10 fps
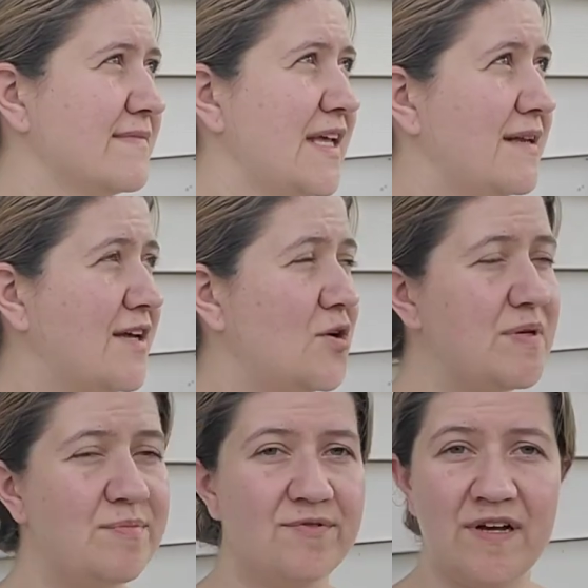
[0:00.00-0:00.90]
and help
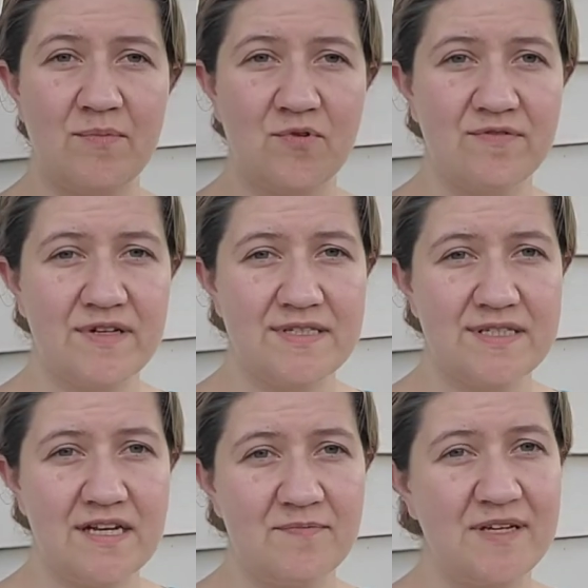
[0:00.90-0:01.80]
people find more fun
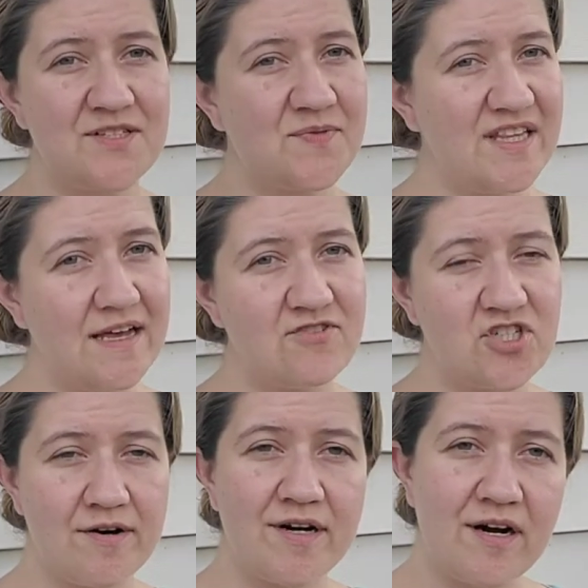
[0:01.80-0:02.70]
stuff because we love
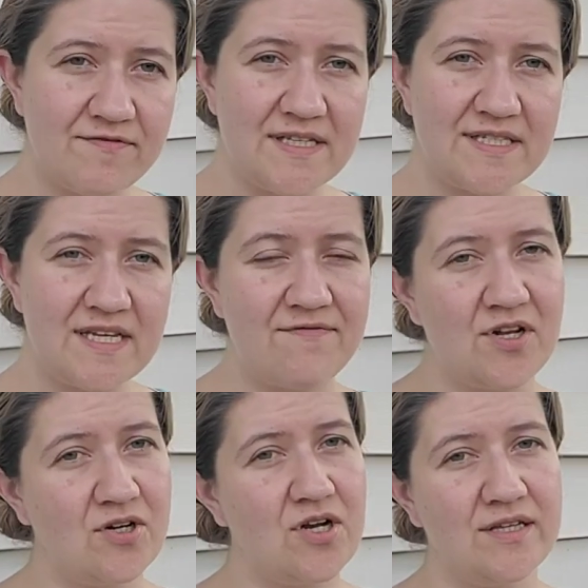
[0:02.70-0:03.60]
sharing our fun stuff
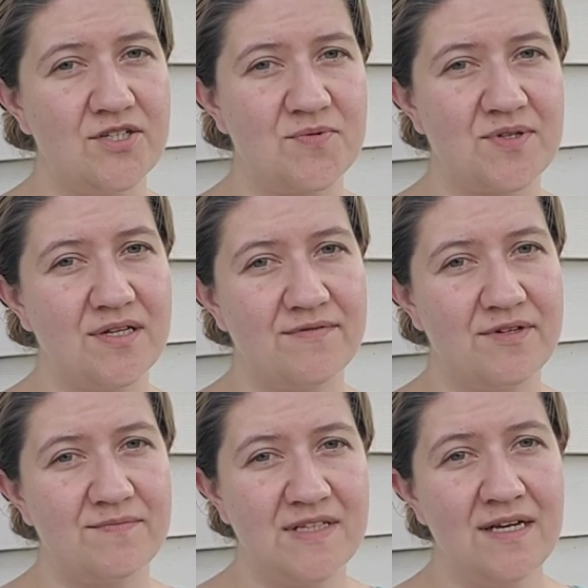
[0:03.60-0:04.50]
and our knowledge with all of you.